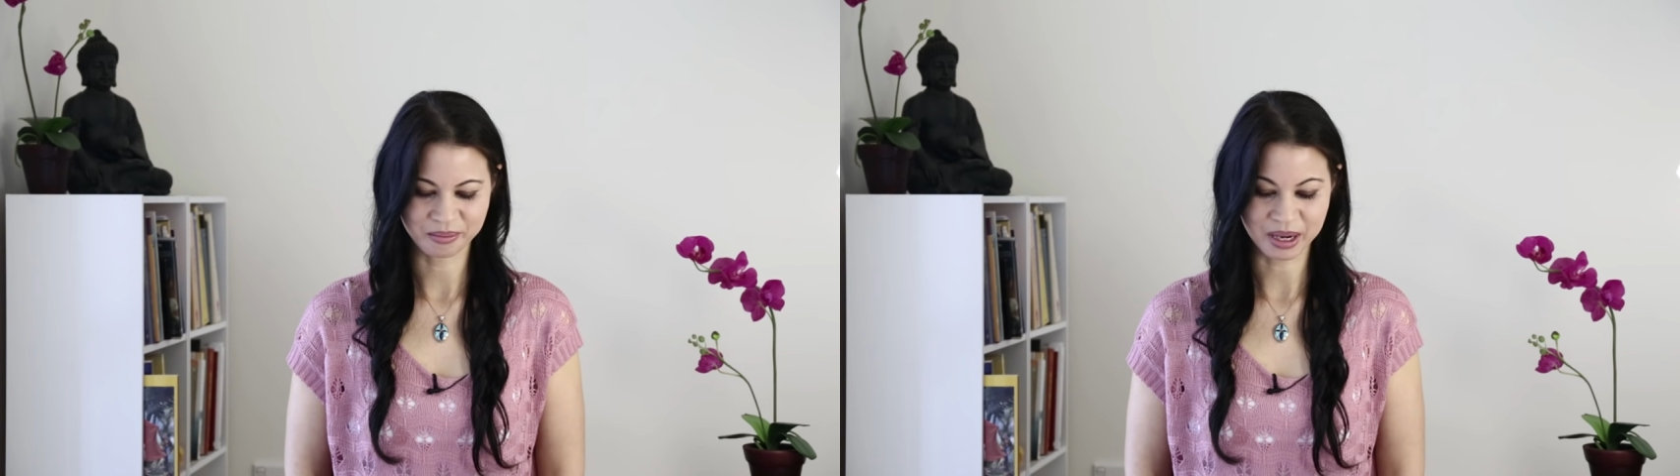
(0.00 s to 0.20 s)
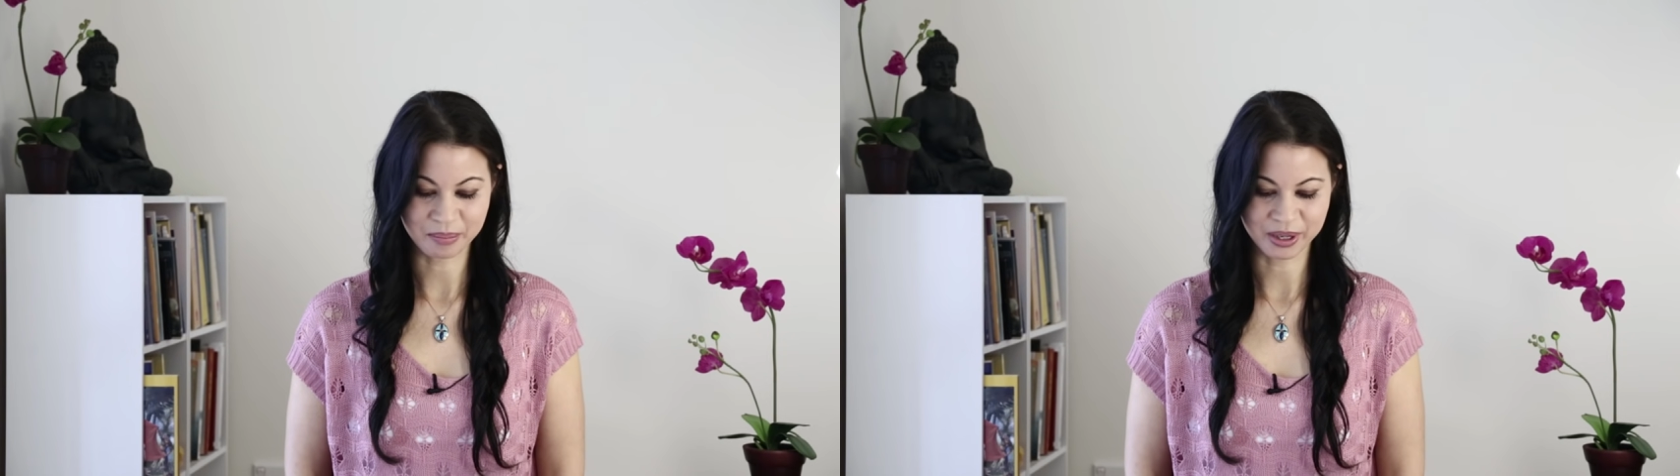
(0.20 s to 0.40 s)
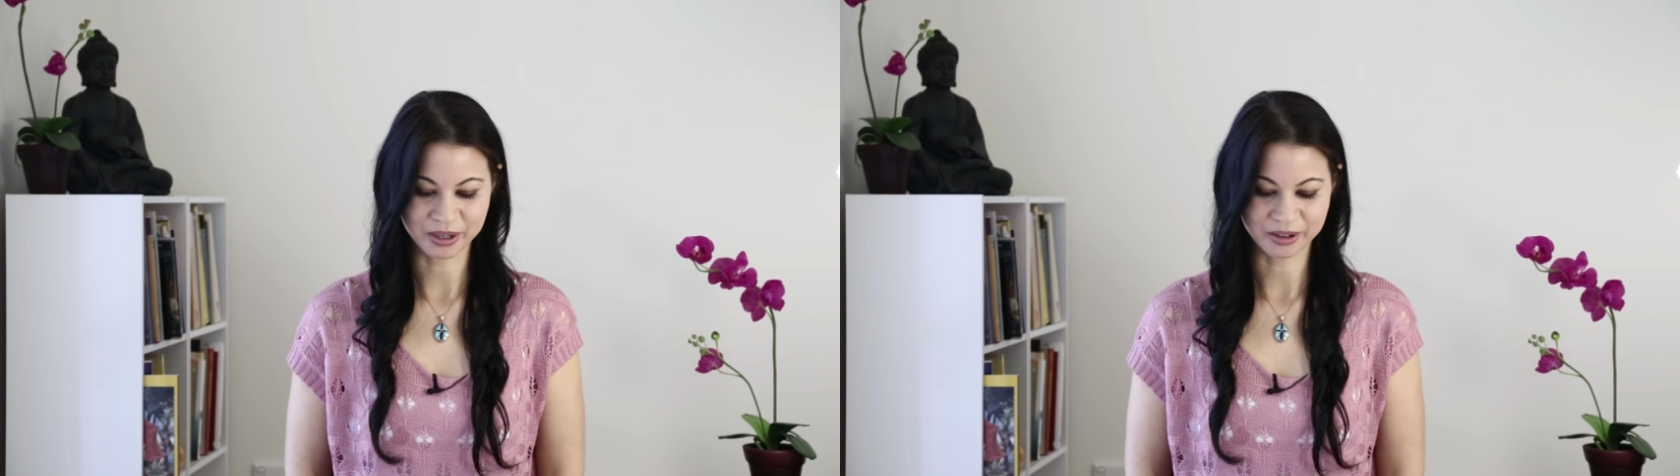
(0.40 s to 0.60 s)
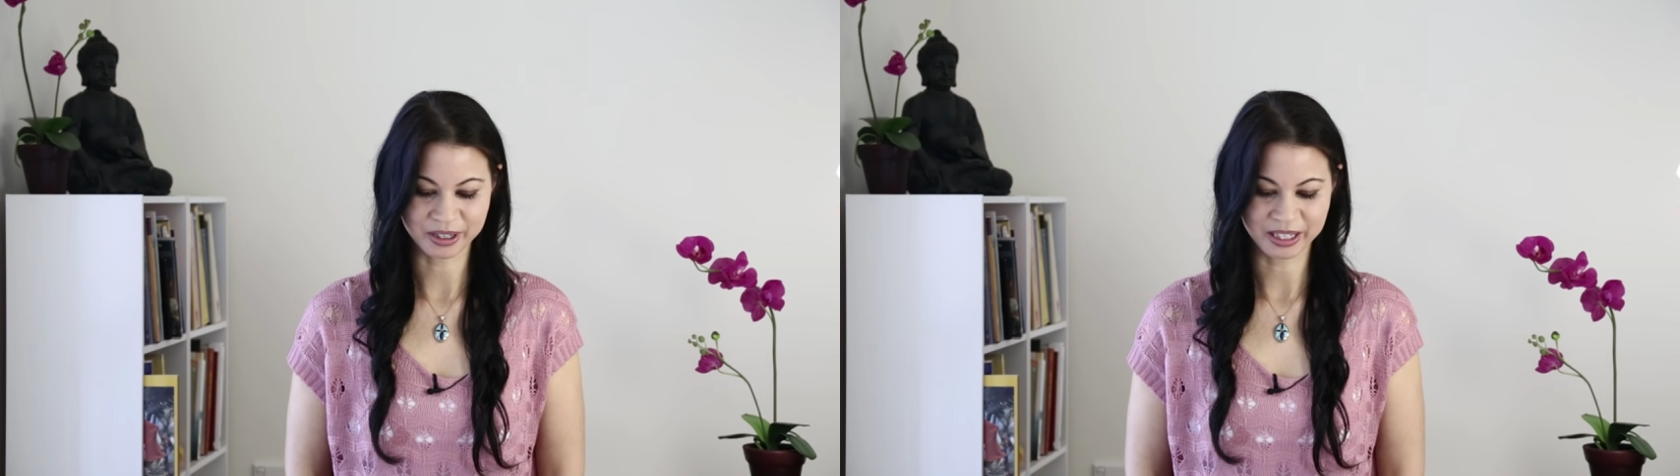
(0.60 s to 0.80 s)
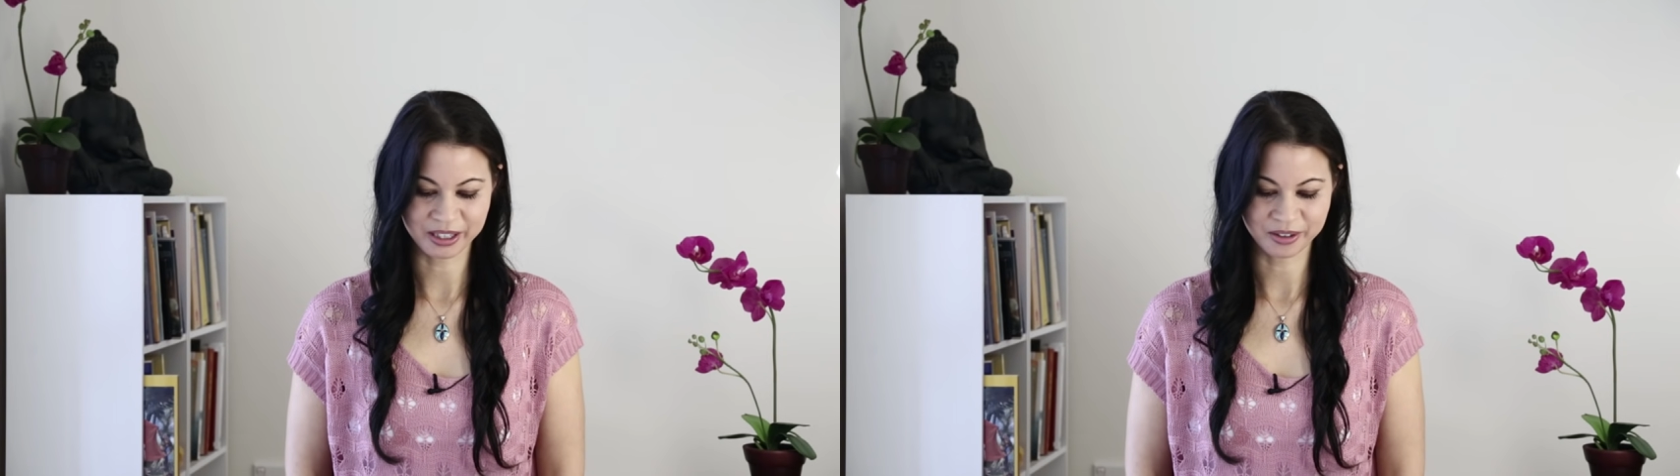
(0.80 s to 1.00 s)
by
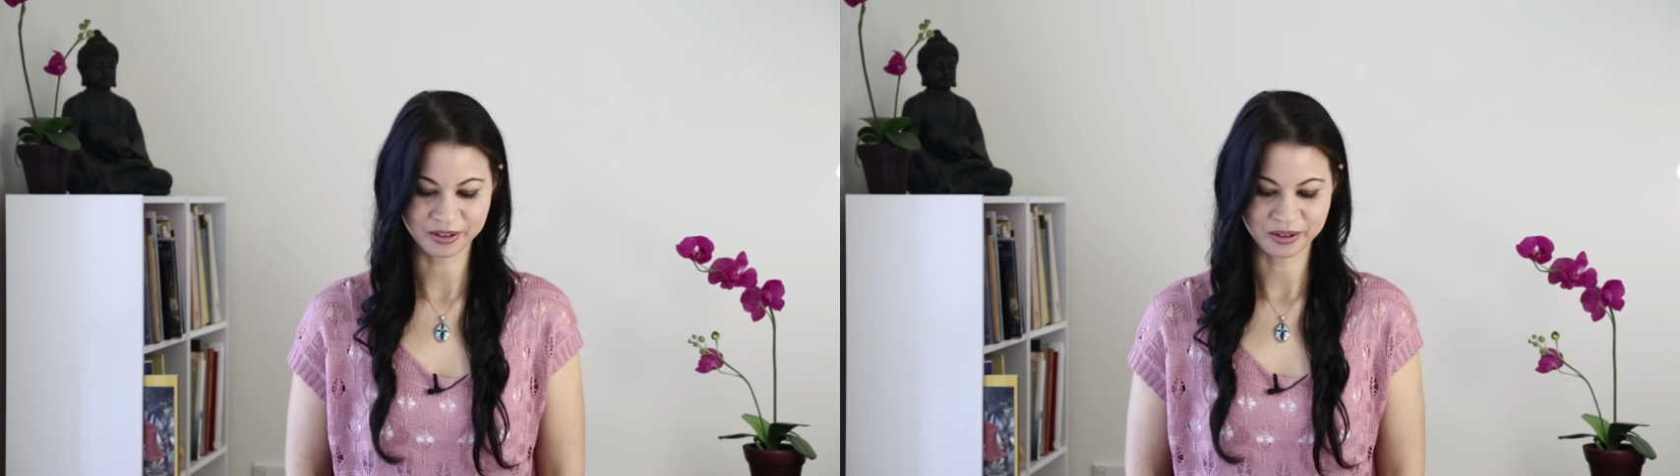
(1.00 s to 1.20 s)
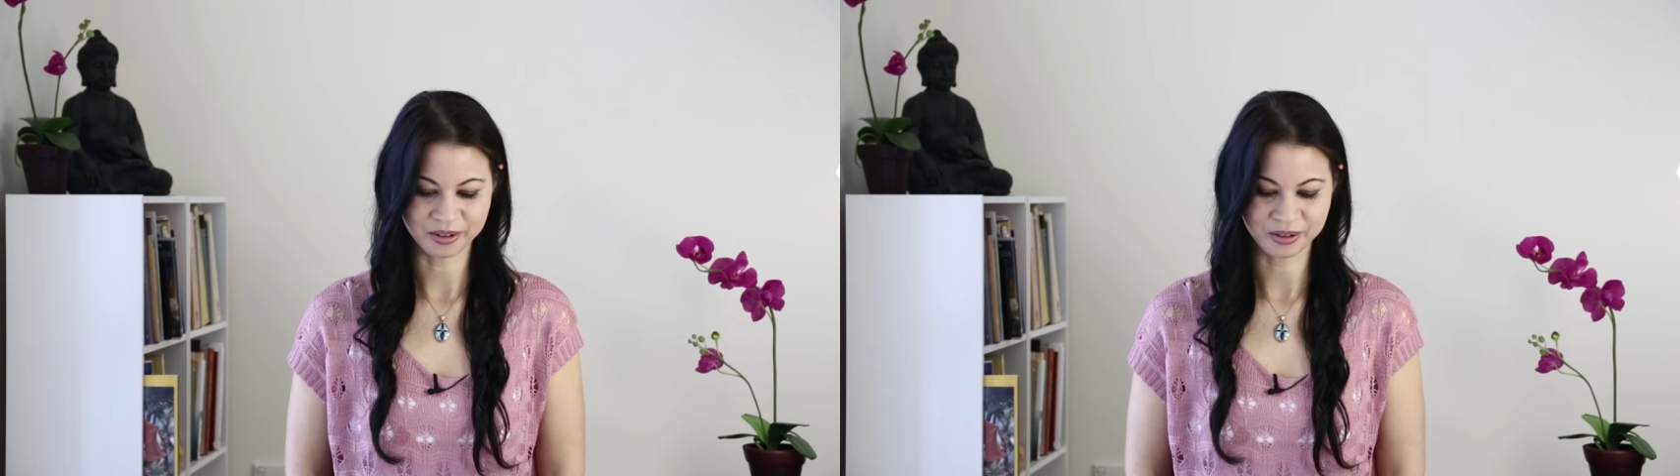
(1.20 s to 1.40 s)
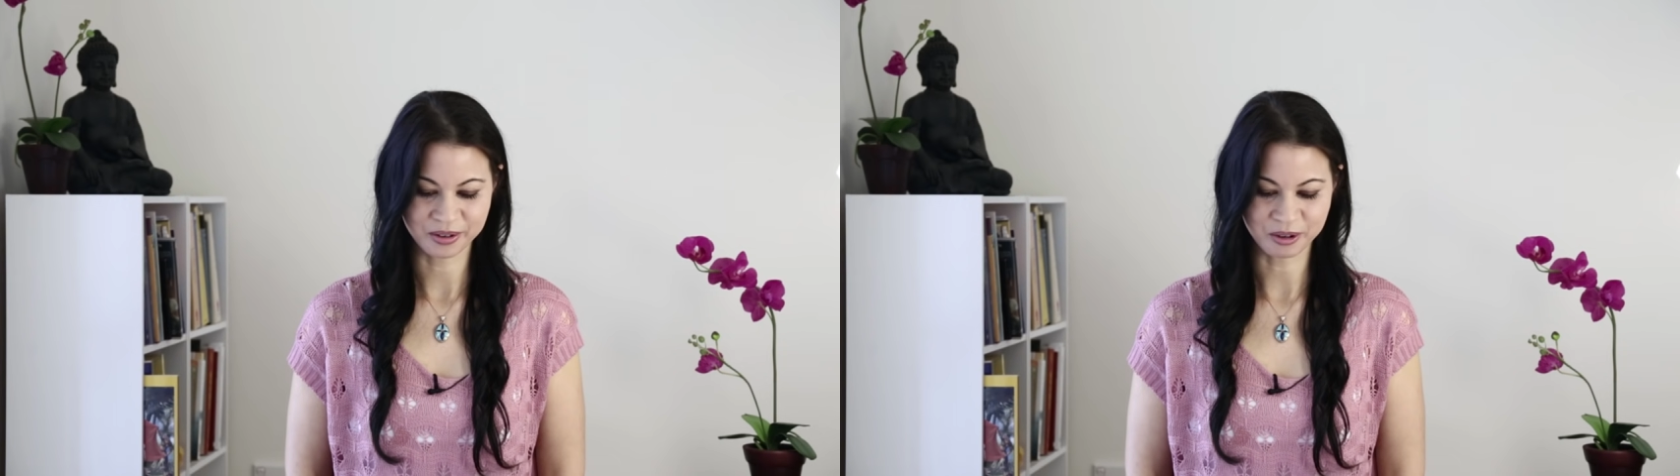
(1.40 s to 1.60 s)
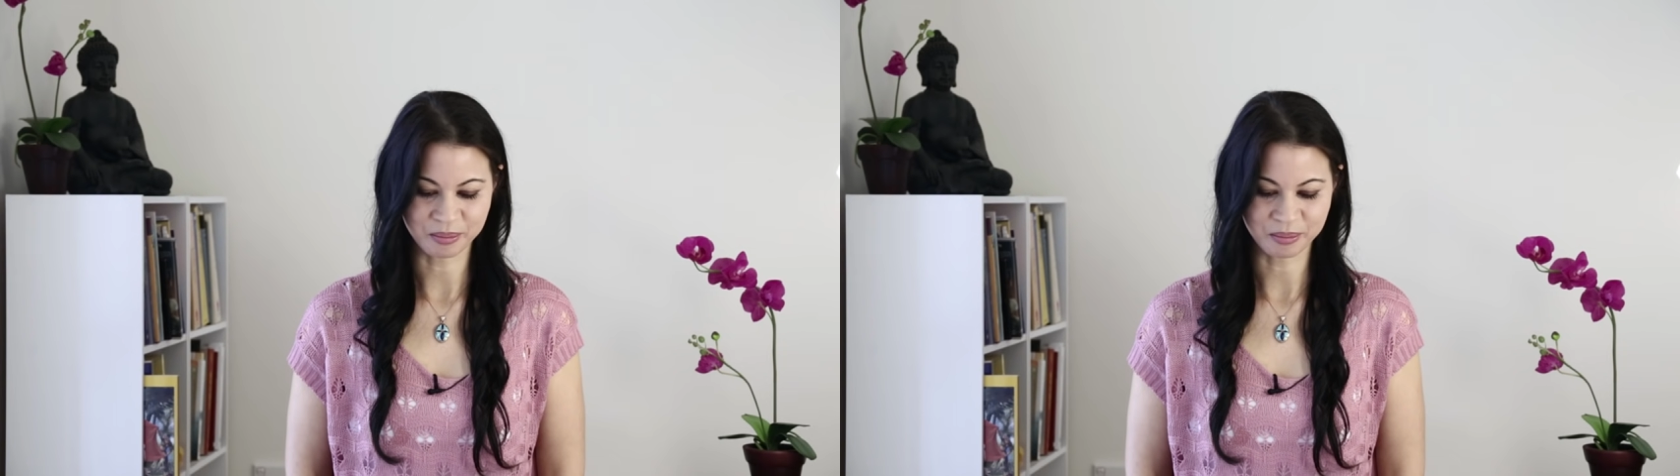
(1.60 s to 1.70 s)
purring or